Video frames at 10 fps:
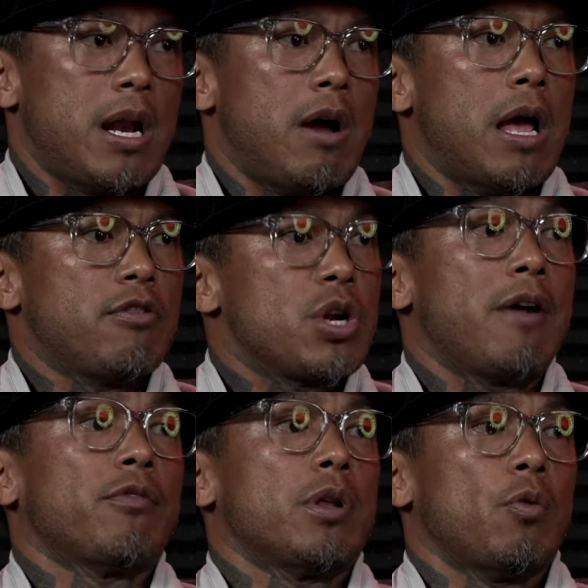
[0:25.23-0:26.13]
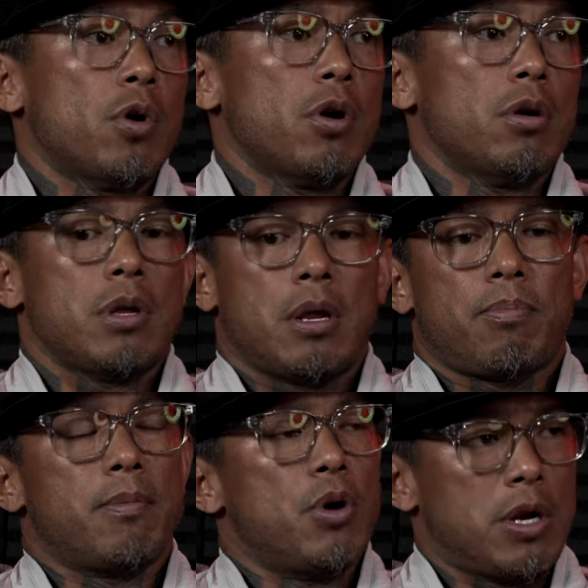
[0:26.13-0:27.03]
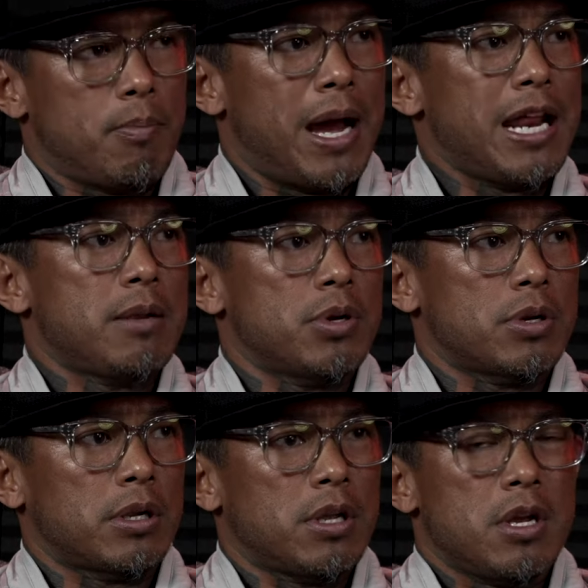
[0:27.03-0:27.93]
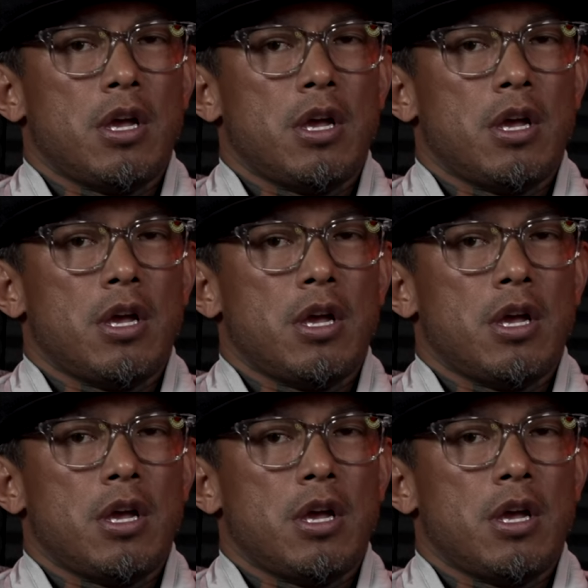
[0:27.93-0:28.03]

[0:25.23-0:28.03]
I was traveling around the world and promoting bodybuilding.